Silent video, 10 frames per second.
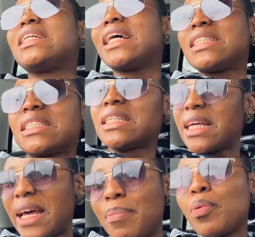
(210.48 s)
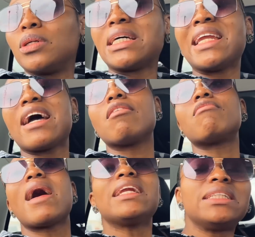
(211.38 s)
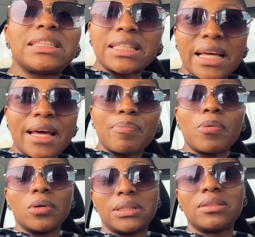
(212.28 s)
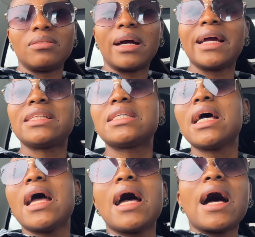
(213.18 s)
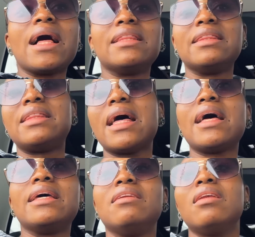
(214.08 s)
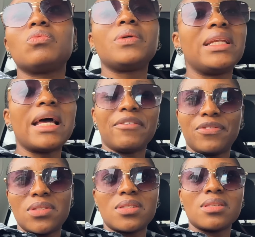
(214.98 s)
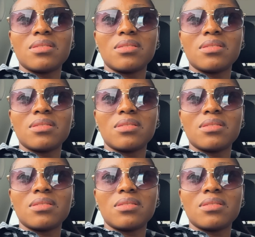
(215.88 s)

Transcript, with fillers: to get into the airport and I ran into the airport, right? And then we left.